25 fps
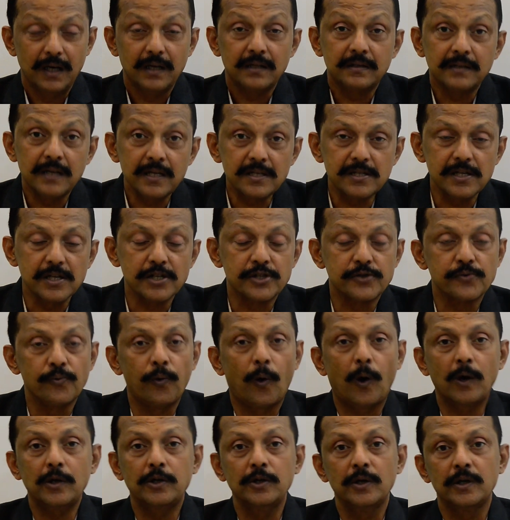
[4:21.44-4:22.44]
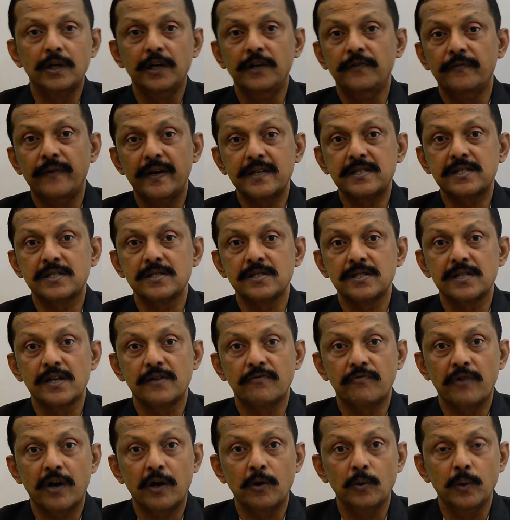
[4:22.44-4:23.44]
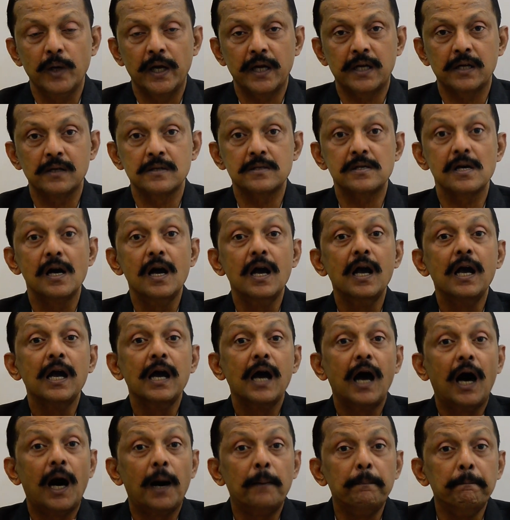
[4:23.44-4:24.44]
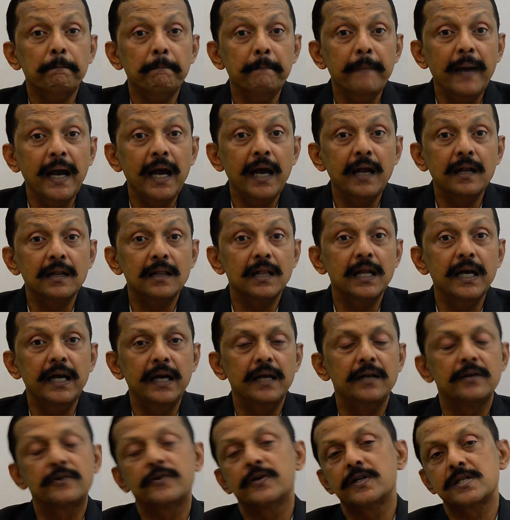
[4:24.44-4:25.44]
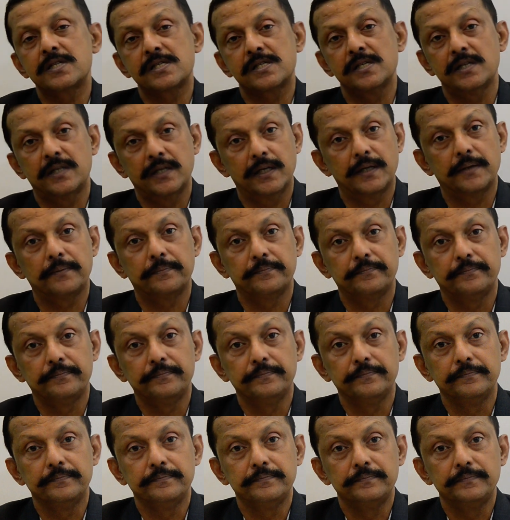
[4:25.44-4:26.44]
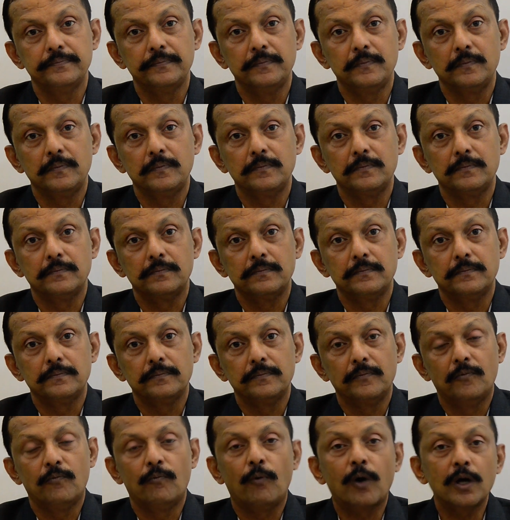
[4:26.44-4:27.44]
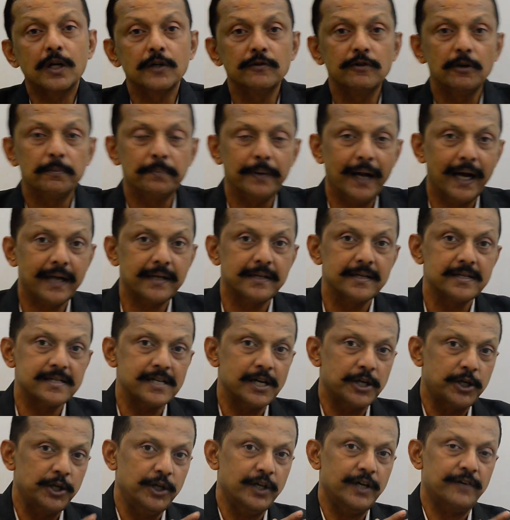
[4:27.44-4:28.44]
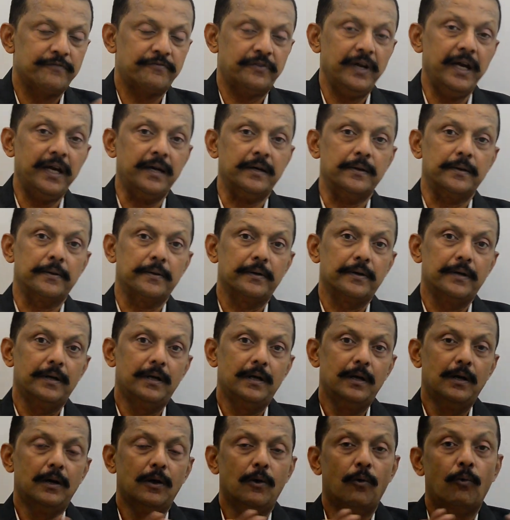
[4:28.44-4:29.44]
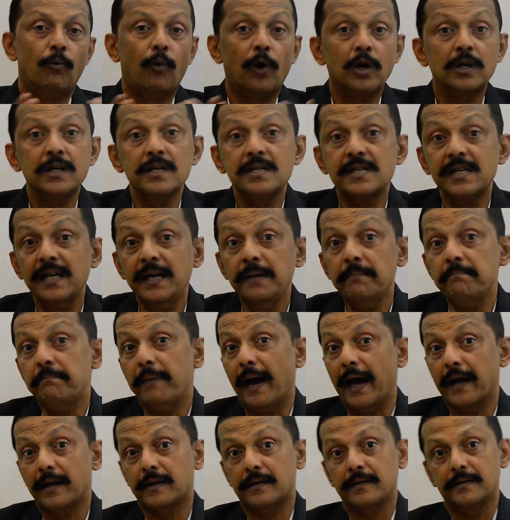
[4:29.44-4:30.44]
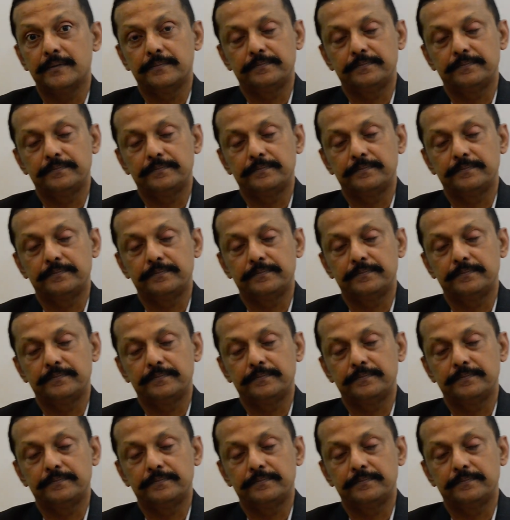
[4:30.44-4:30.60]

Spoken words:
This is what your investors and regulators are mainly interested in. Whatever practice that you have taken, what is the impact?